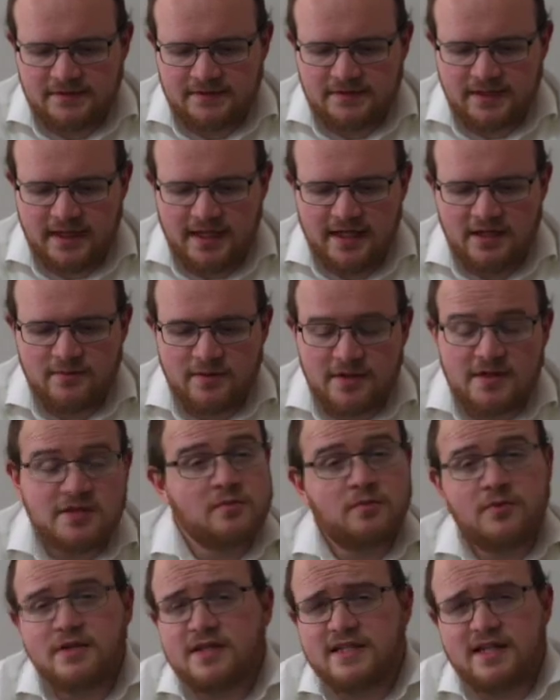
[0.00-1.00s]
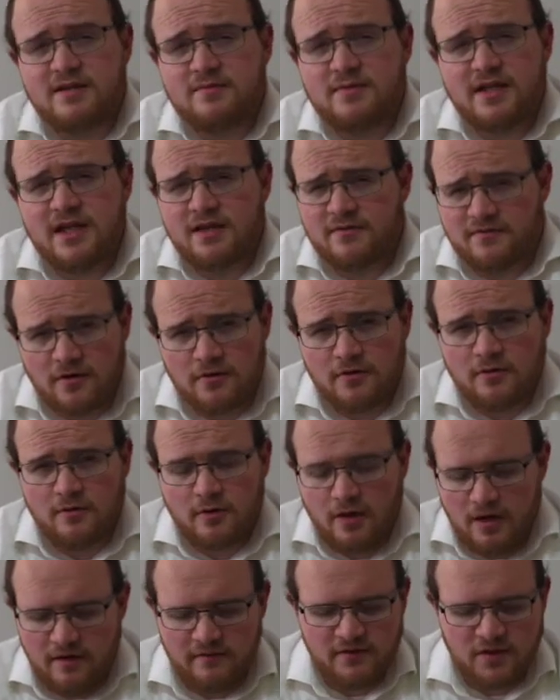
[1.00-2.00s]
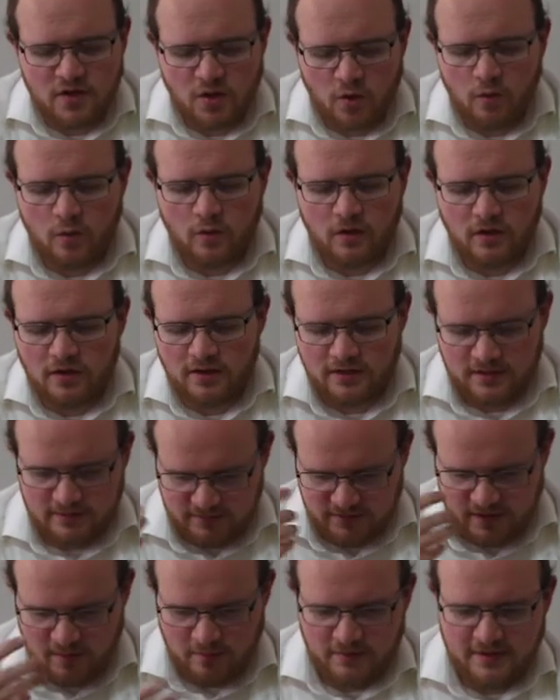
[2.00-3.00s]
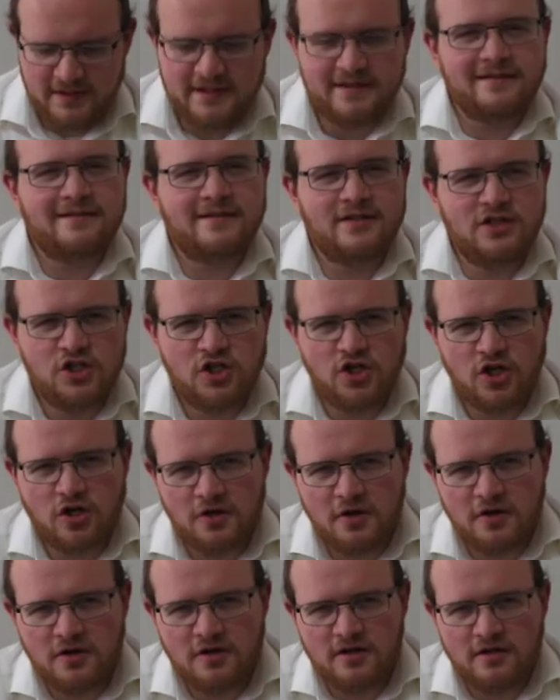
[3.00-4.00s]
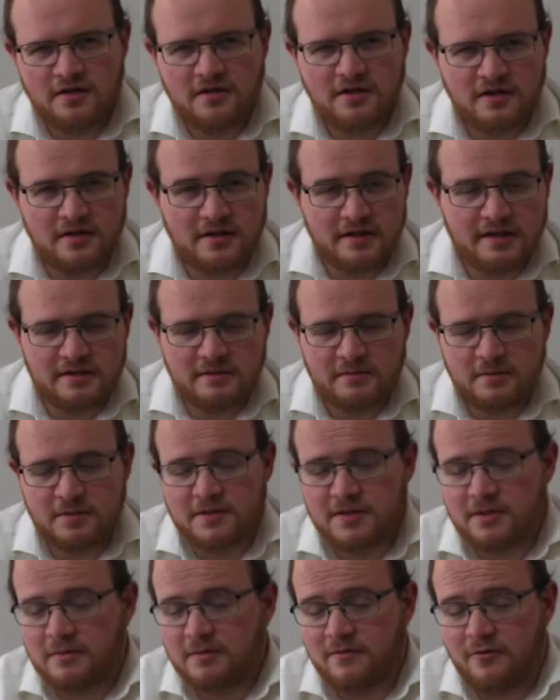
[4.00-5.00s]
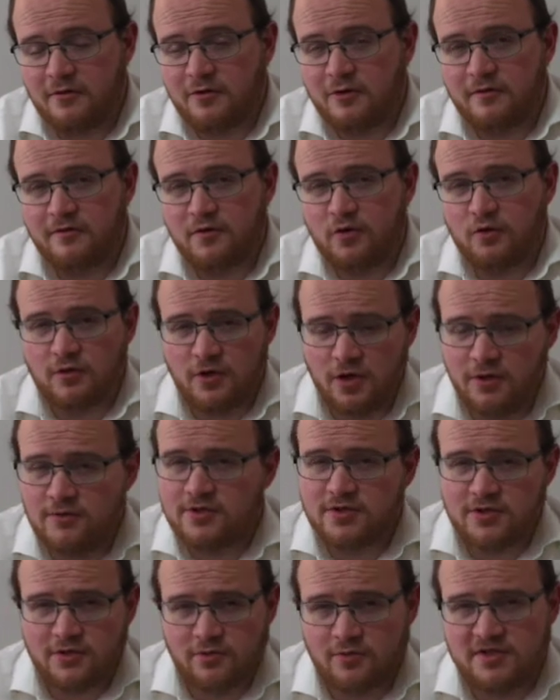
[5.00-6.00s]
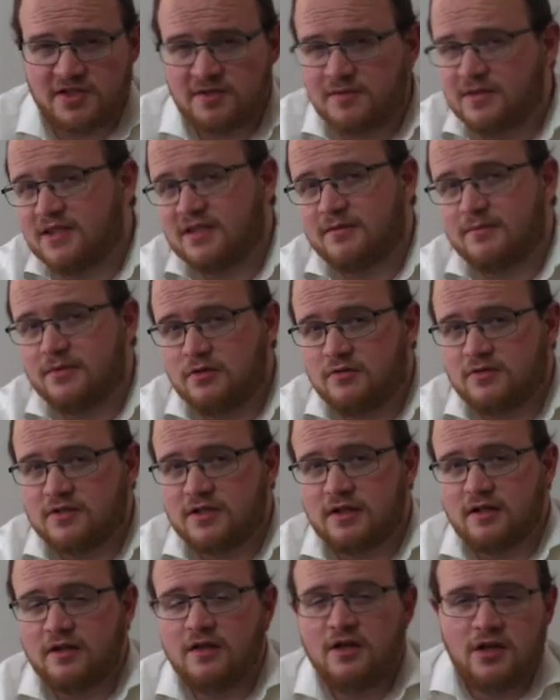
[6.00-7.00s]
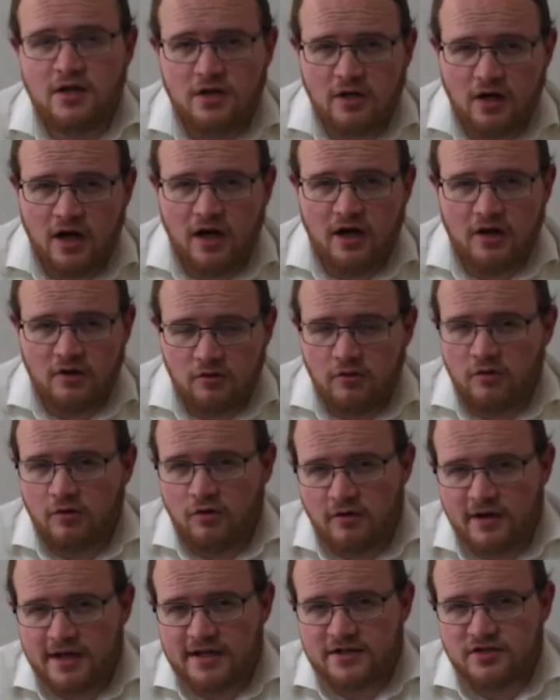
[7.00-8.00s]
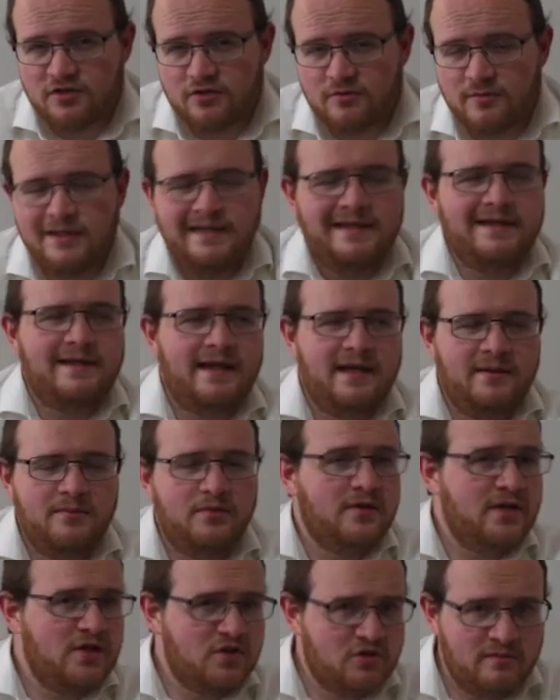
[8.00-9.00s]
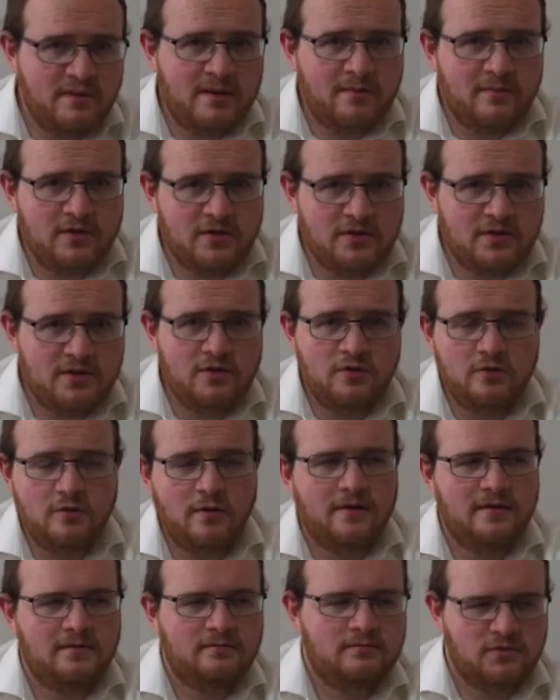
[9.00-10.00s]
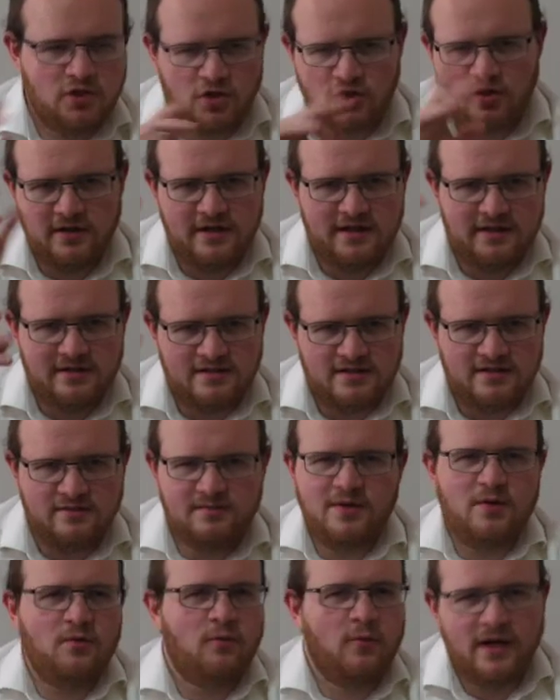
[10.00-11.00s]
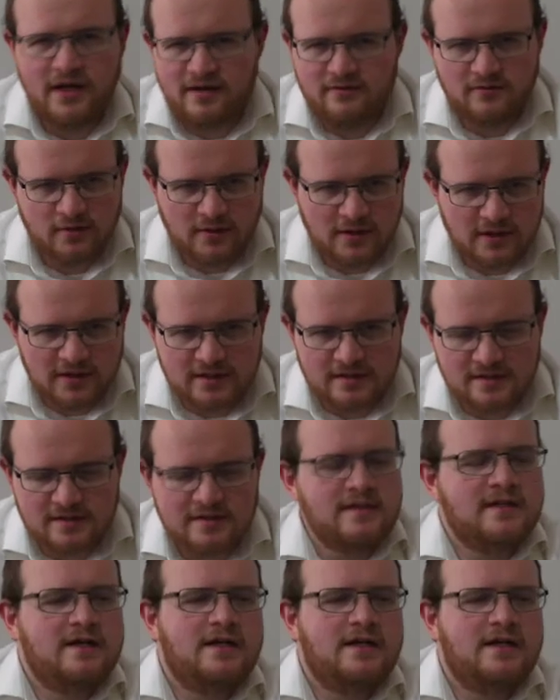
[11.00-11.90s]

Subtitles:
Anyway, so please send me a photo of your completed jar, please send me a photo of your notes, or submit them using Google Classroom. And please remember to submit whatever it is,